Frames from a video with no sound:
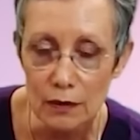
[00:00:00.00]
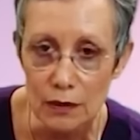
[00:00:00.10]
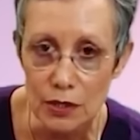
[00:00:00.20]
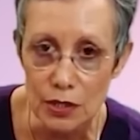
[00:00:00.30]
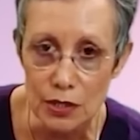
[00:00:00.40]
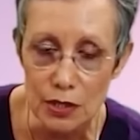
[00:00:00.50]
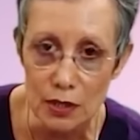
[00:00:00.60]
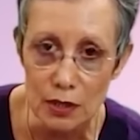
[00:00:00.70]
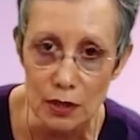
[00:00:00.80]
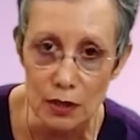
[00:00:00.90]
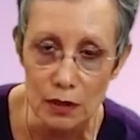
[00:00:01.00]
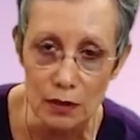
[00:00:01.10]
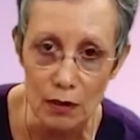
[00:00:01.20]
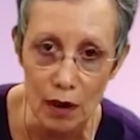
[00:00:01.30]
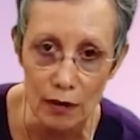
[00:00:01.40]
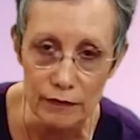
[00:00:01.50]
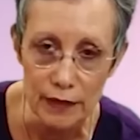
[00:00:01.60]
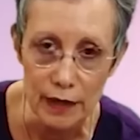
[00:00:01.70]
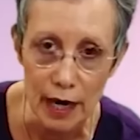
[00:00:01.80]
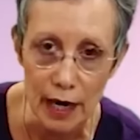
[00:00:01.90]
or just off
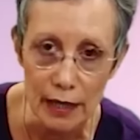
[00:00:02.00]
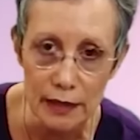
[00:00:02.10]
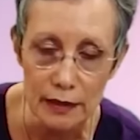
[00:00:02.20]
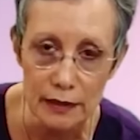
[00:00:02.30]
their head.